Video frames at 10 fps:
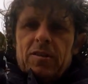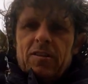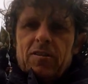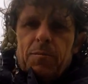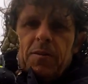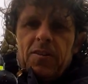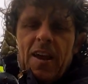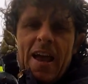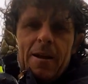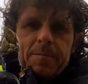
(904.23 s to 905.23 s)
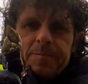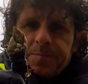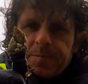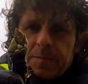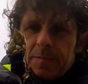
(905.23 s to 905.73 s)
This is a perceive,
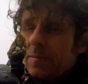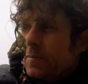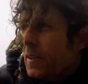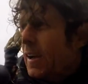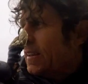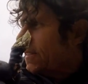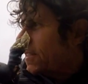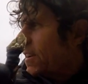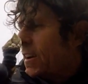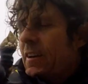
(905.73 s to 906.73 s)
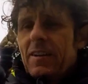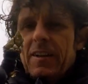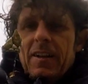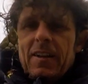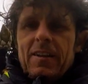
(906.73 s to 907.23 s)
and
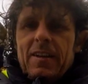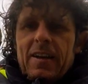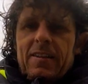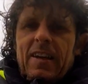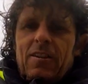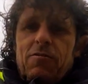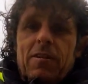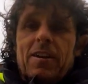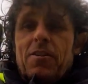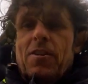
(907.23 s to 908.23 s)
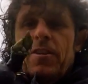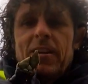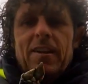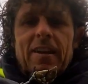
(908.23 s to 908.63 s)
yeah, it tastes really good.